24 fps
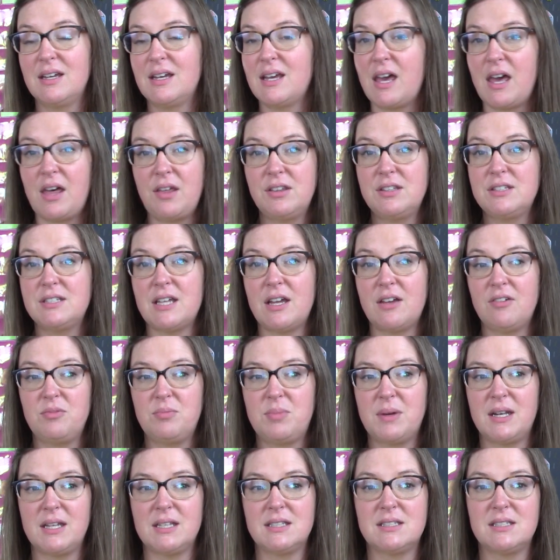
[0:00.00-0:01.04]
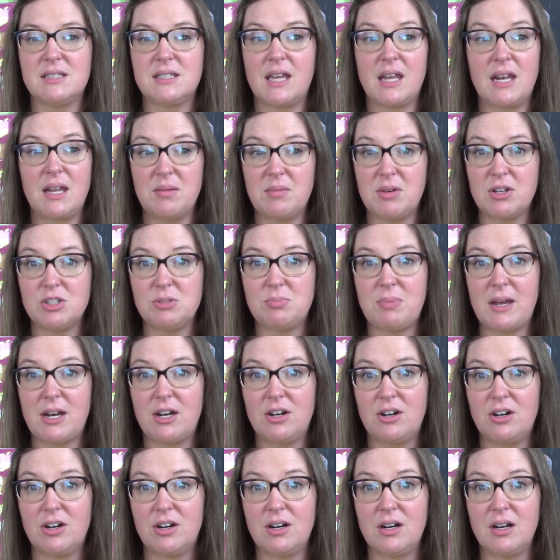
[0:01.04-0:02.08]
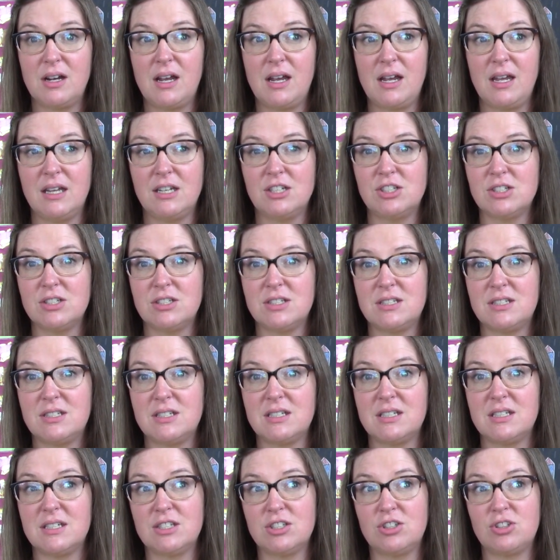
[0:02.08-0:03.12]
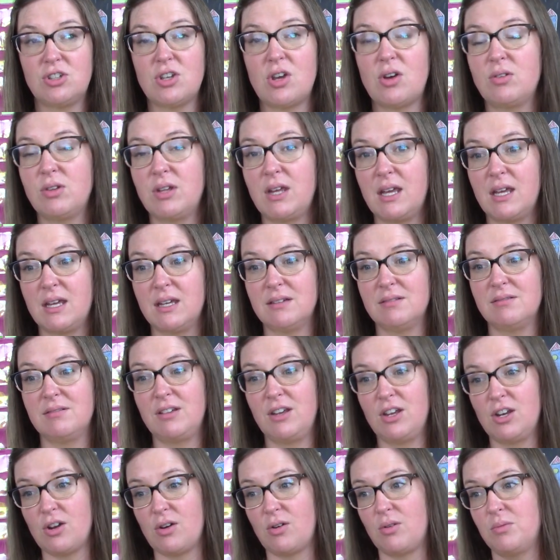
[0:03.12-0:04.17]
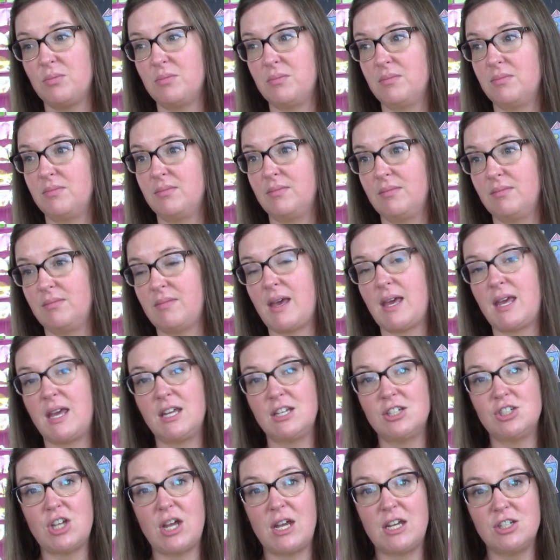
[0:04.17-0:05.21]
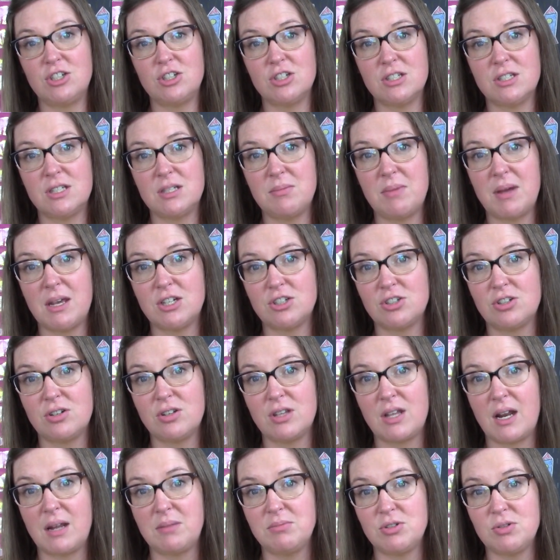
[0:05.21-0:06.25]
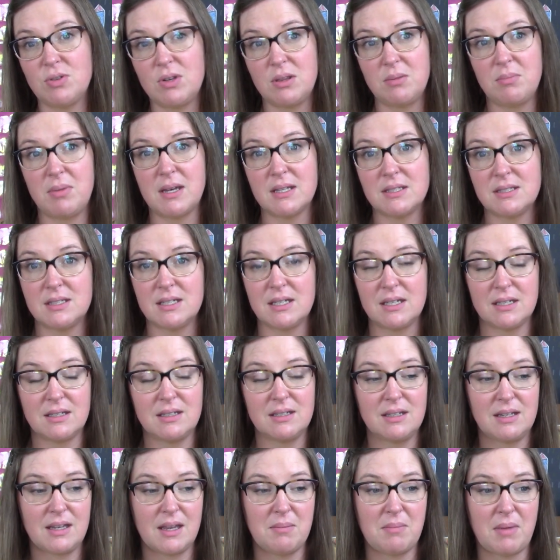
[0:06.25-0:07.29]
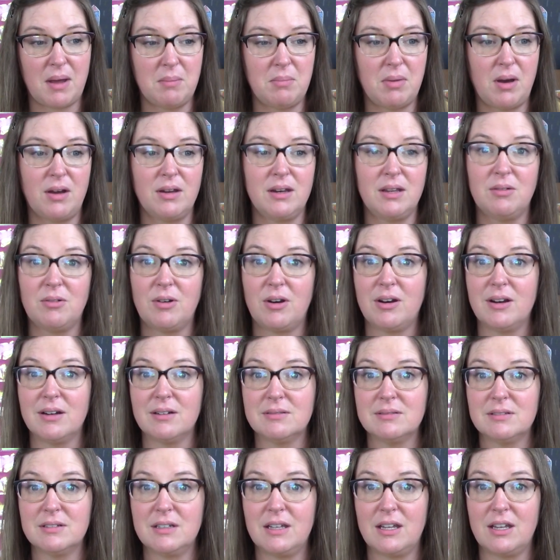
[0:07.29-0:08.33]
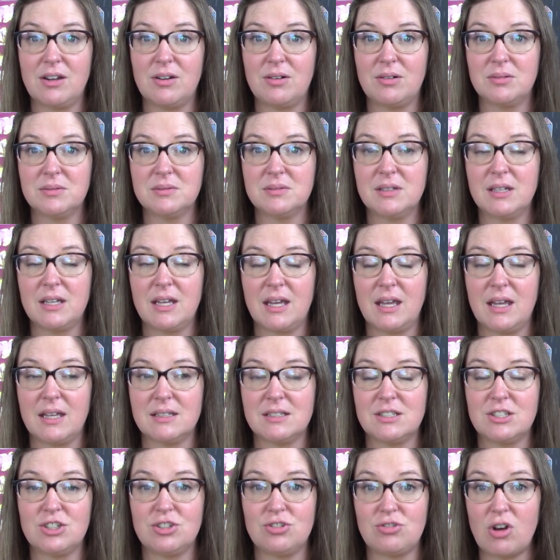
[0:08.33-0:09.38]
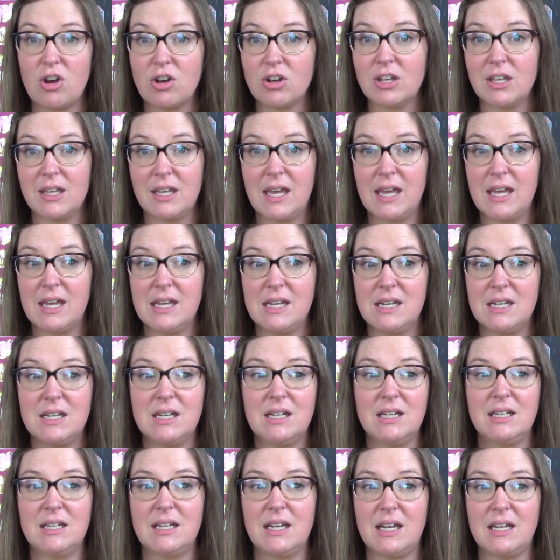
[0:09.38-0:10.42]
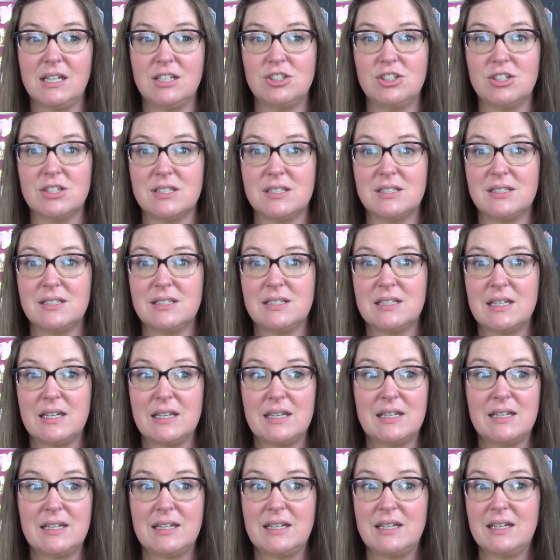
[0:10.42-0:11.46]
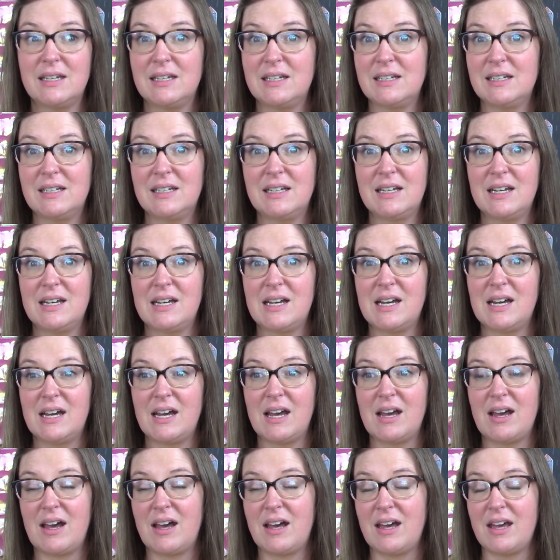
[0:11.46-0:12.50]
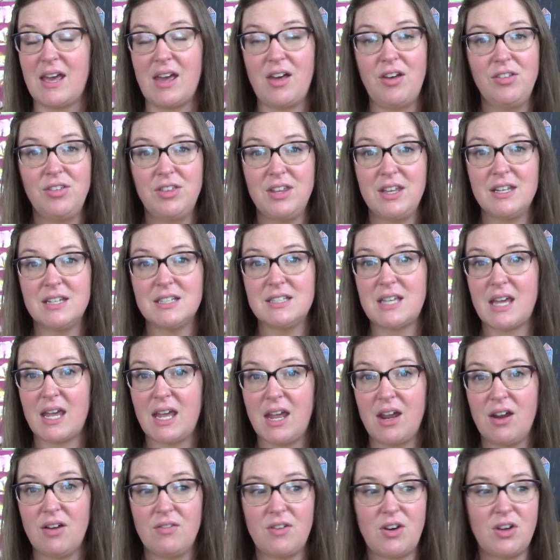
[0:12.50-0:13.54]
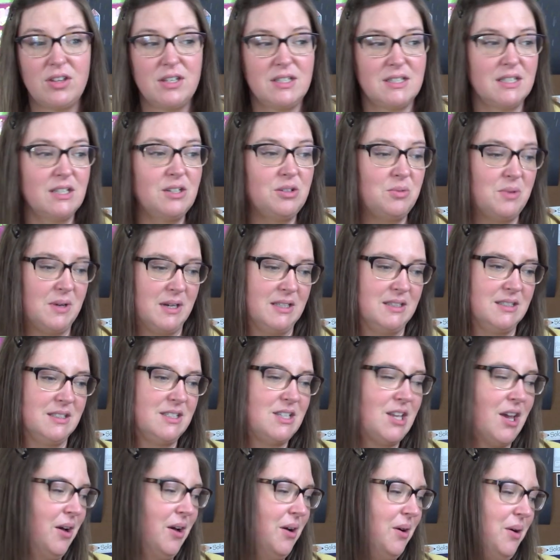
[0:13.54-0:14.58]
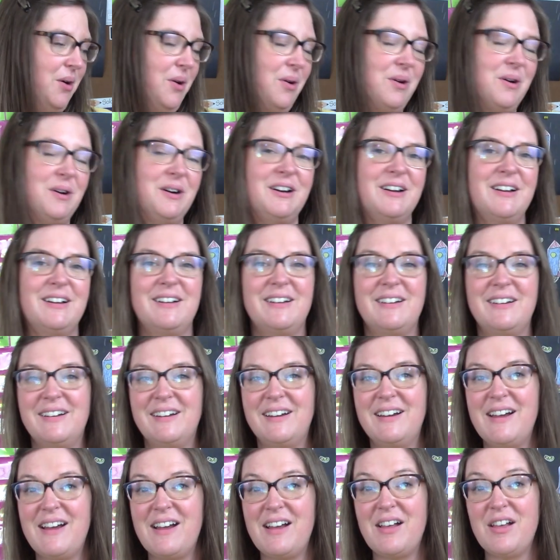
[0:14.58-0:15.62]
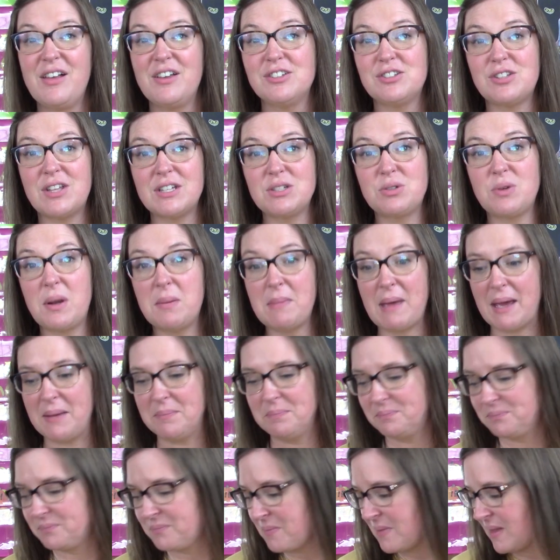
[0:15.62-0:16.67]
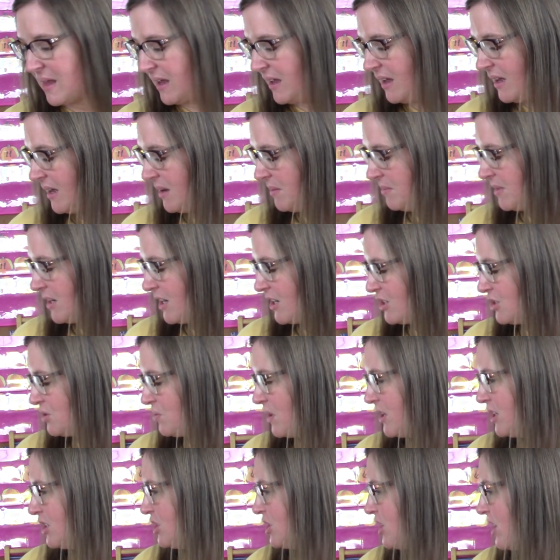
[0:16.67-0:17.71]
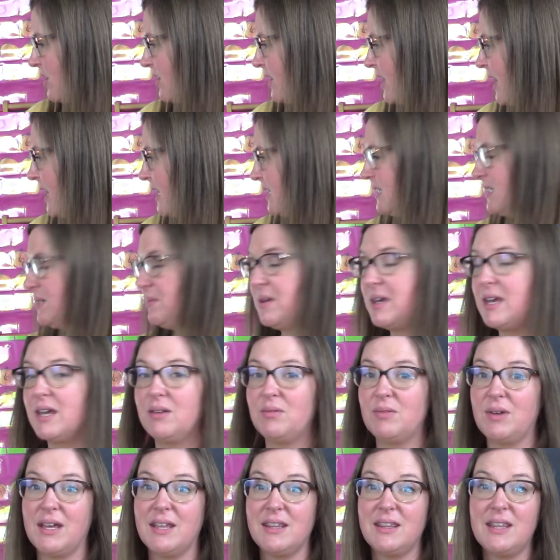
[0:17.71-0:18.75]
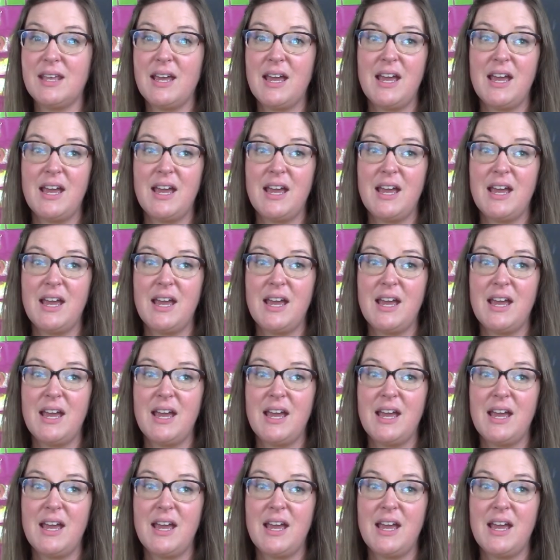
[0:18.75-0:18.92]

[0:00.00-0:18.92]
health stuff, but it's getting much better and just slowly, you know, making changes to make sure that I'm doing the best to get my body where, you know, strong again and just uh, healthy to take care of all these little ones. So, so that's where I'm at. Um, I just wanted to share that to begin with.